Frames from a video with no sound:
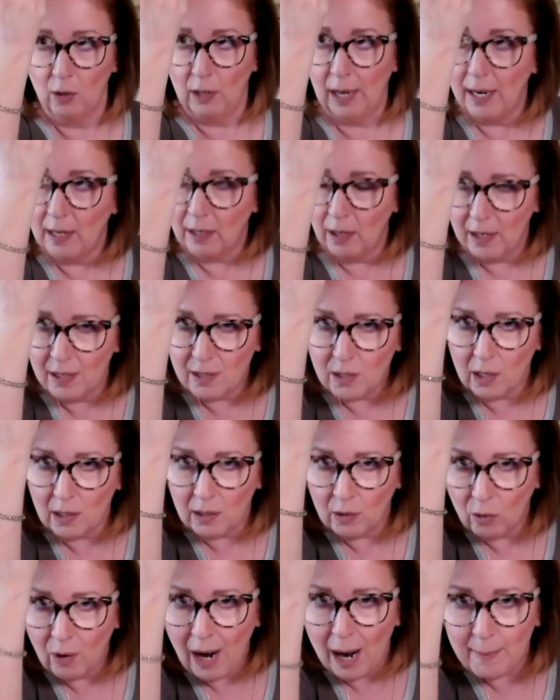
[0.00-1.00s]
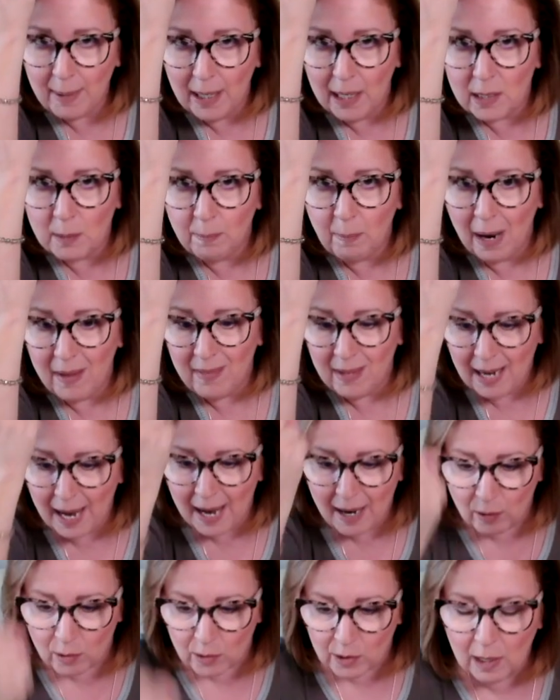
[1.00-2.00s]
Like it's grabbing us by the
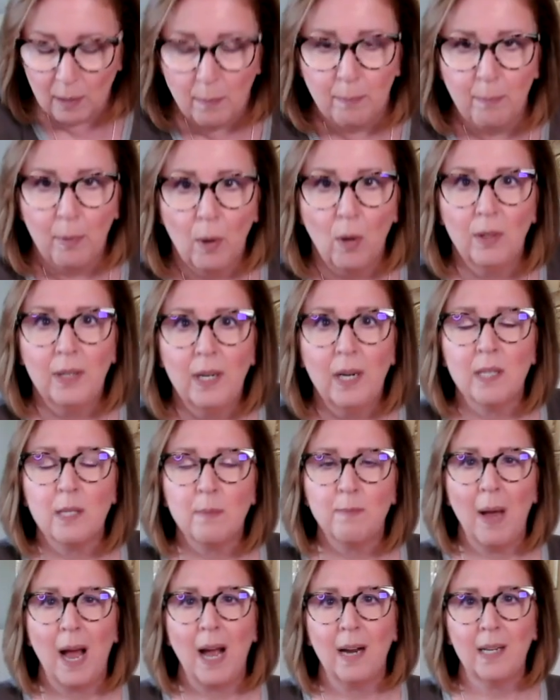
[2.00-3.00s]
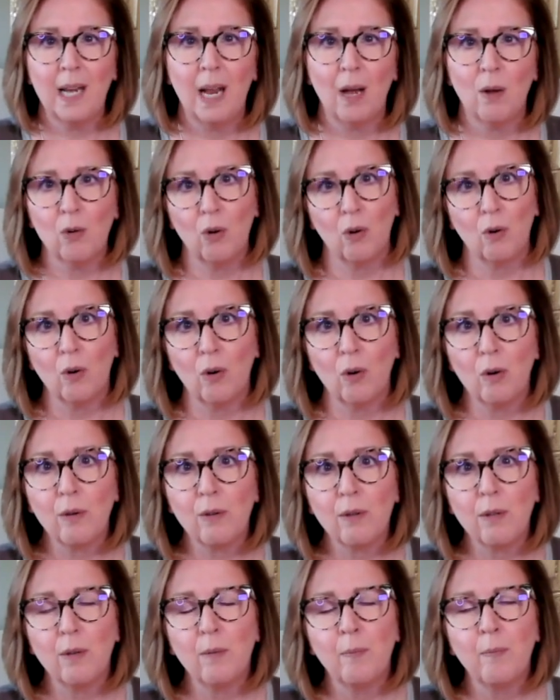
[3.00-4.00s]
ankles and pulling us back down to
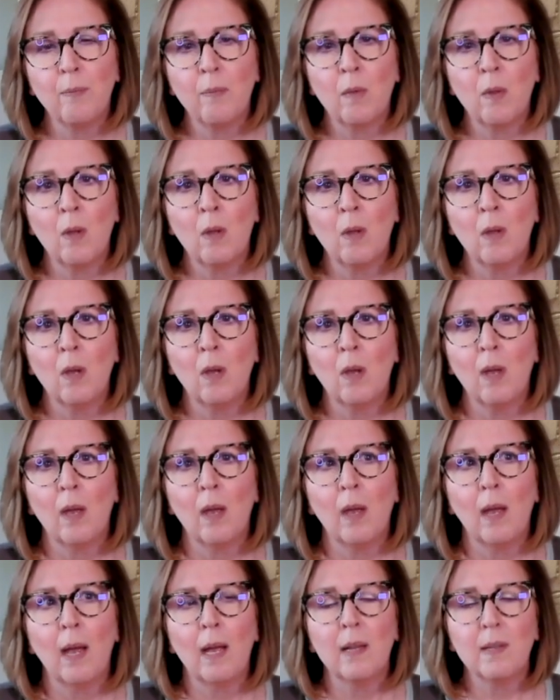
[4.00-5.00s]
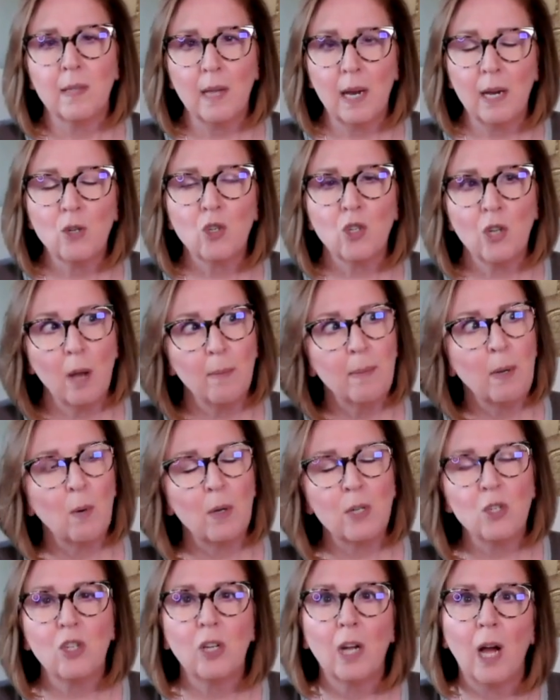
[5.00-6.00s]
earth and saying, Show me
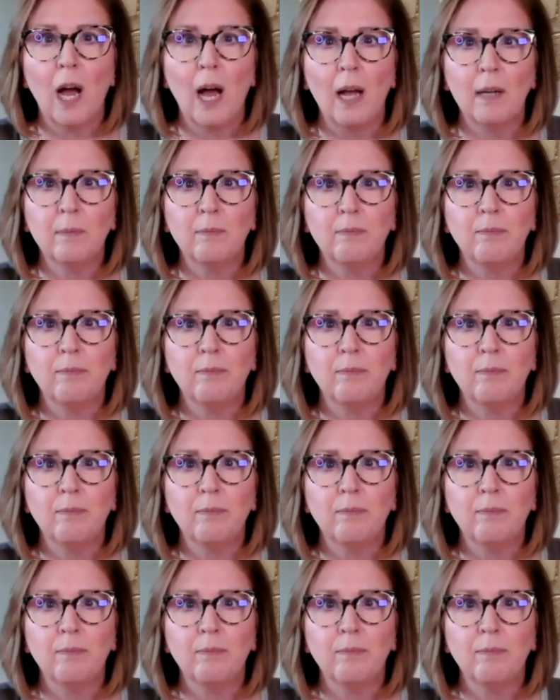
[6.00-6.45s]
what you got.